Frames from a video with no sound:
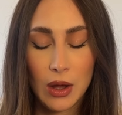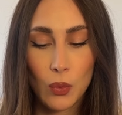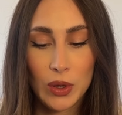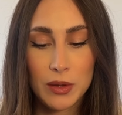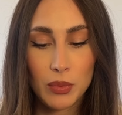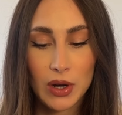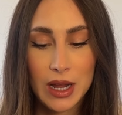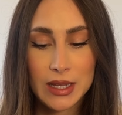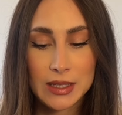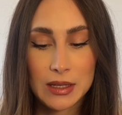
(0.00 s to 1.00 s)
When the
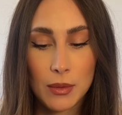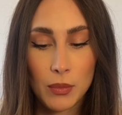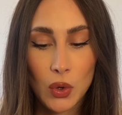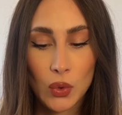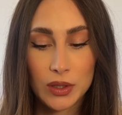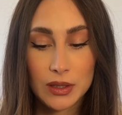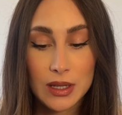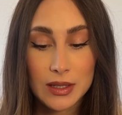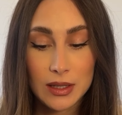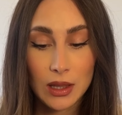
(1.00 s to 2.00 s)
price broke
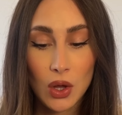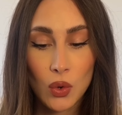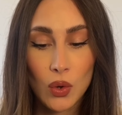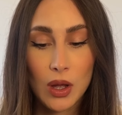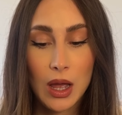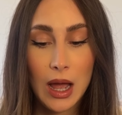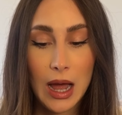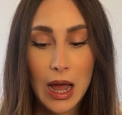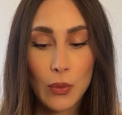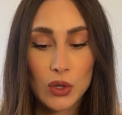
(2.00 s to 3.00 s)
this low,
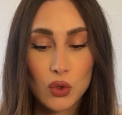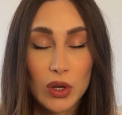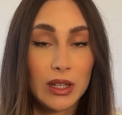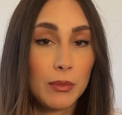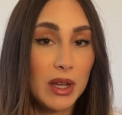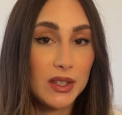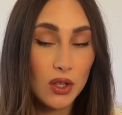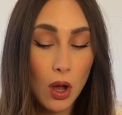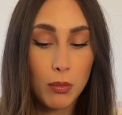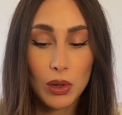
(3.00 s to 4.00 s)
I was trailing my
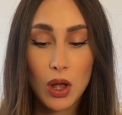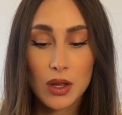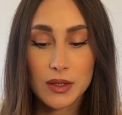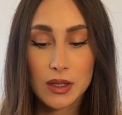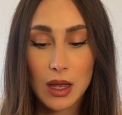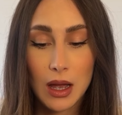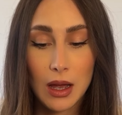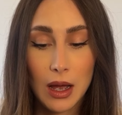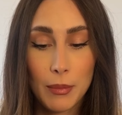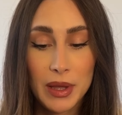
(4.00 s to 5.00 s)
stop loss
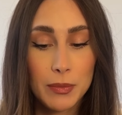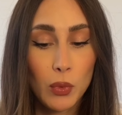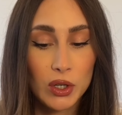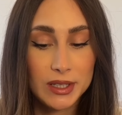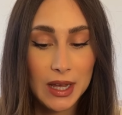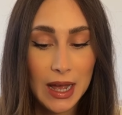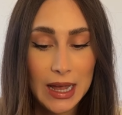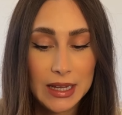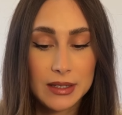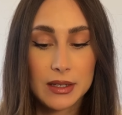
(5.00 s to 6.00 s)
a bit more
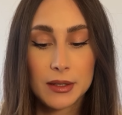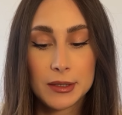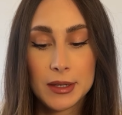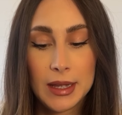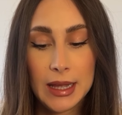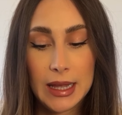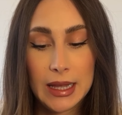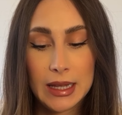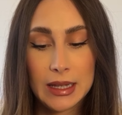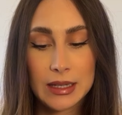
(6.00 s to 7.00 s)
tight.
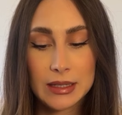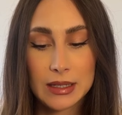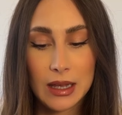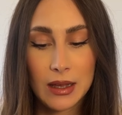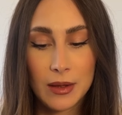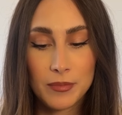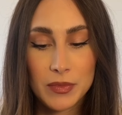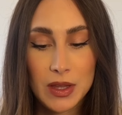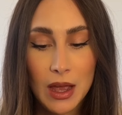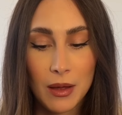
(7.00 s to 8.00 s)
And
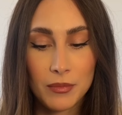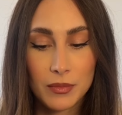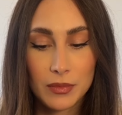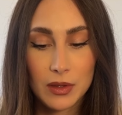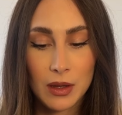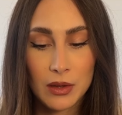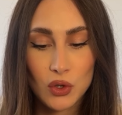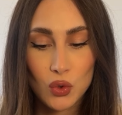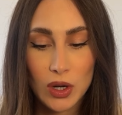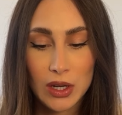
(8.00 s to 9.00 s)
yeah, the
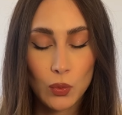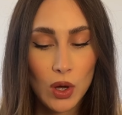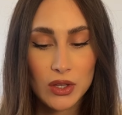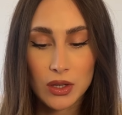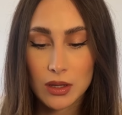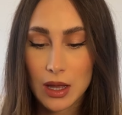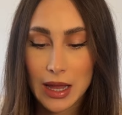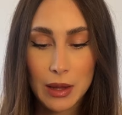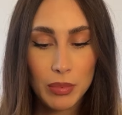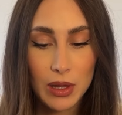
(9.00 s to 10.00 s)
trade was
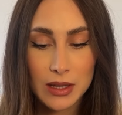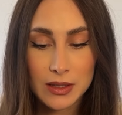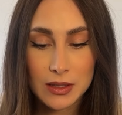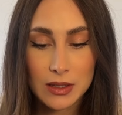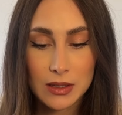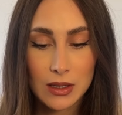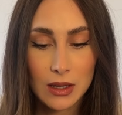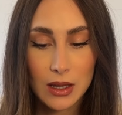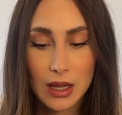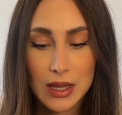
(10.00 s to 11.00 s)
A plus.
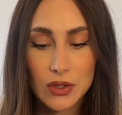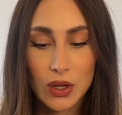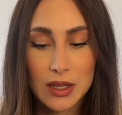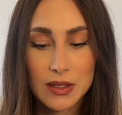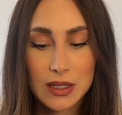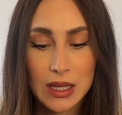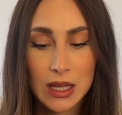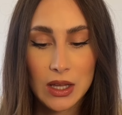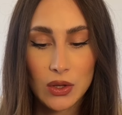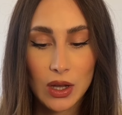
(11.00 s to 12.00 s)
As you can
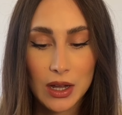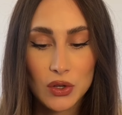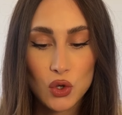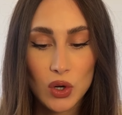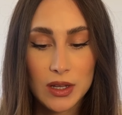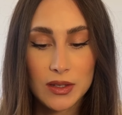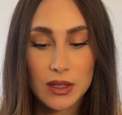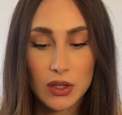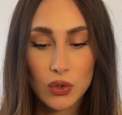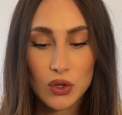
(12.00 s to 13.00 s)
see, you gotta
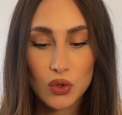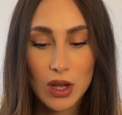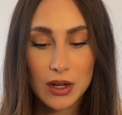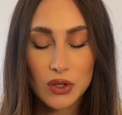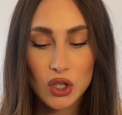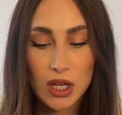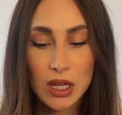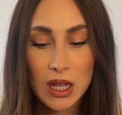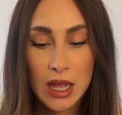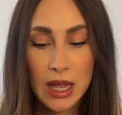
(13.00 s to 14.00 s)
trust your
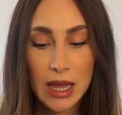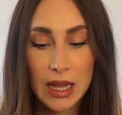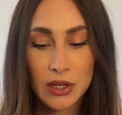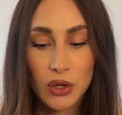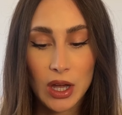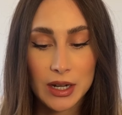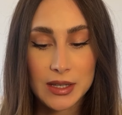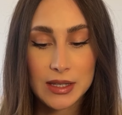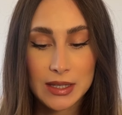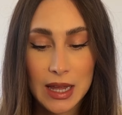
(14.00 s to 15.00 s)
strategy and you gotta
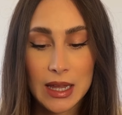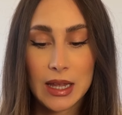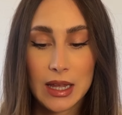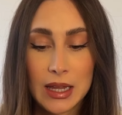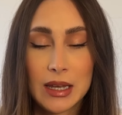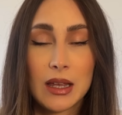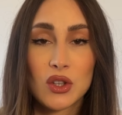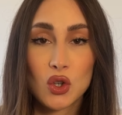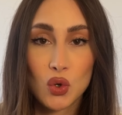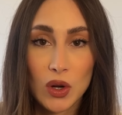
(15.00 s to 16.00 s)
stay in a
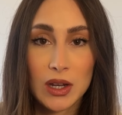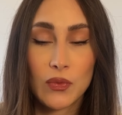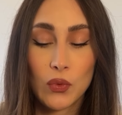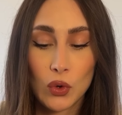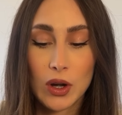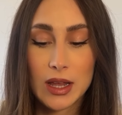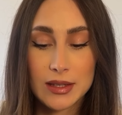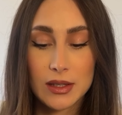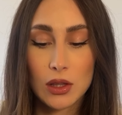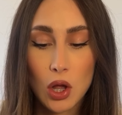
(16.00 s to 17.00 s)
trade for
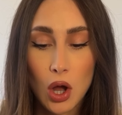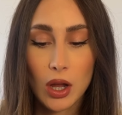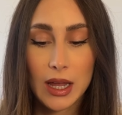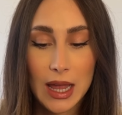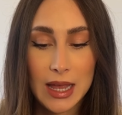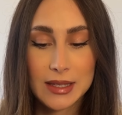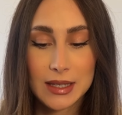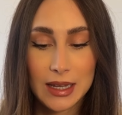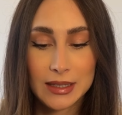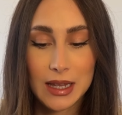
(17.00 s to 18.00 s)
as long
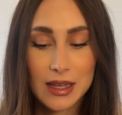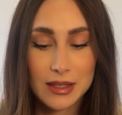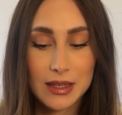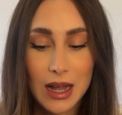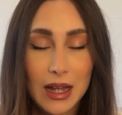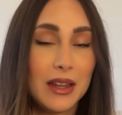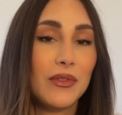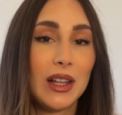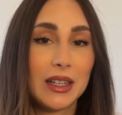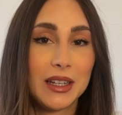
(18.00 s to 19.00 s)
as it does not
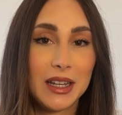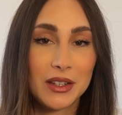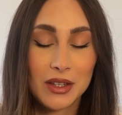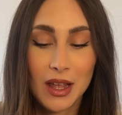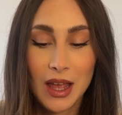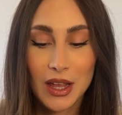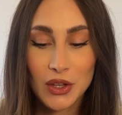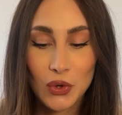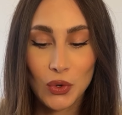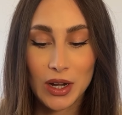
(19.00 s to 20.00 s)
invalidate
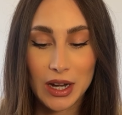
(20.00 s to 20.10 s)
your